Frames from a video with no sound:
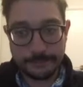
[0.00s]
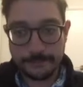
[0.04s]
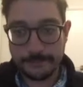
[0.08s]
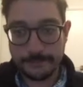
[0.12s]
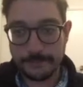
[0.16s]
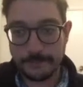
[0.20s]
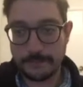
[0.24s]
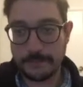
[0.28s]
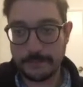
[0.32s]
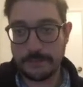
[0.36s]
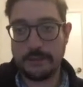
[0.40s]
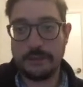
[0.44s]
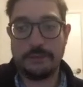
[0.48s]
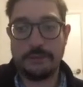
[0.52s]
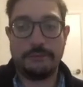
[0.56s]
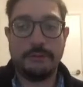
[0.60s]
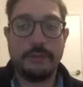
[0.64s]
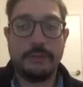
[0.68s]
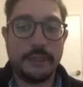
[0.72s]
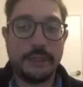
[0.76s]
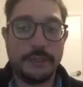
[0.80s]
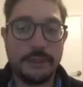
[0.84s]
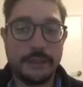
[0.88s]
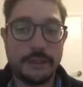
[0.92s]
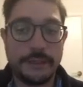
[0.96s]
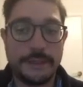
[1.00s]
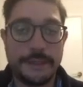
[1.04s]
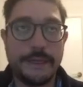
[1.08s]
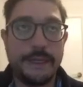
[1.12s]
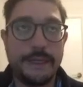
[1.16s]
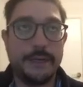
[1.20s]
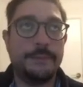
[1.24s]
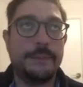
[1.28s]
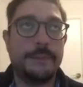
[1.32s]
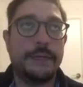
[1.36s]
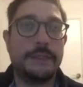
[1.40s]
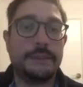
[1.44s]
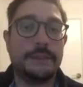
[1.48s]
we're not really going to care
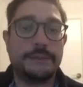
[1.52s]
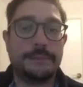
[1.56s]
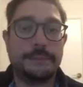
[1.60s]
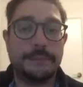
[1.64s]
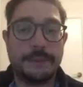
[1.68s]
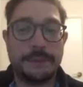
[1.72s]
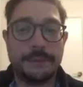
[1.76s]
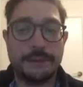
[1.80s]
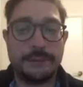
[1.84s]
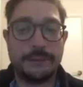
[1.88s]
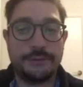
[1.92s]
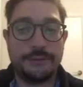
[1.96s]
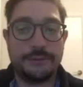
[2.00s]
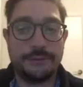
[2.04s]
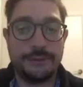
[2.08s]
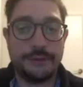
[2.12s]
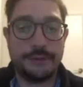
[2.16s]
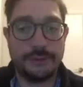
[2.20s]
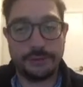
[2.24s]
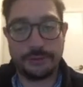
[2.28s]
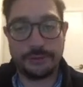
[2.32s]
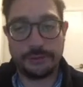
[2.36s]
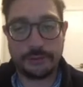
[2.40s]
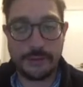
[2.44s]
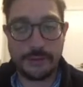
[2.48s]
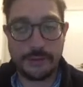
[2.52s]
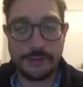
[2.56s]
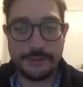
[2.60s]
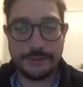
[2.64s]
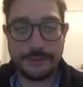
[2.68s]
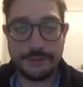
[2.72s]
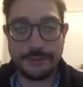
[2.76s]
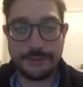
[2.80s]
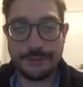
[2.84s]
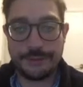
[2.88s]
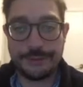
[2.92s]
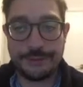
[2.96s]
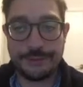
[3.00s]
much because this is going to
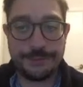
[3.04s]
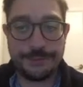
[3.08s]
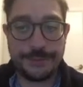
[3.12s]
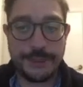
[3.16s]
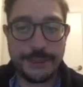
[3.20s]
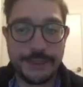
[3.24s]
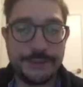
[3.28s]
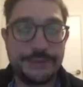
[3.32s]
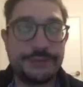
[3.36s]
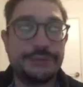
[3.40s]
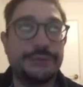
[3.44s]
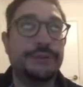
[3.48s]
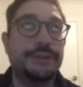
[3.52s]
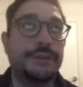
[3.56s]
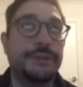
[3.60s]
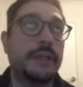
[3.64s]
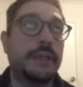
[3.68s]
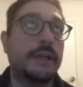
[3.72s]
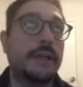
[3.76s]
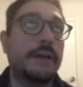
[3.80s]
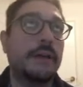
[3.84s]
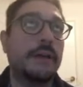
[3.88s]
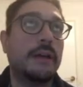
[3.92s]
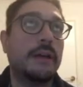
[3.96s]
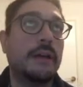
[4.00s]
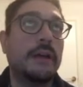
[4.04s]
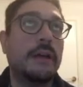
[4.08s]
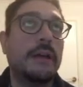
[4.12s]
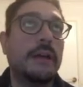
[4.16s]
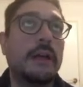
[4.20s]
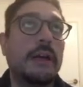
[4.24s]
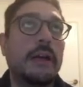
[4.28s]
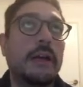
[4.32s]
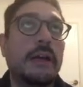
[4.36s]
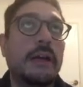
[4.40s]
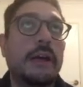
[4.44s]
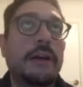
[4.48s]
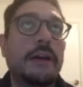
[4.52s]
disappear soon.
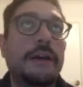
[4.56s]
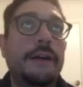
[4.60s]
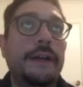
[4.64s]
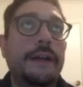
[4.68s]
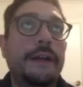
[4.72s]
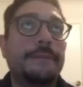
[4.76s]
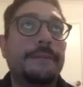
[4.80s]
All right,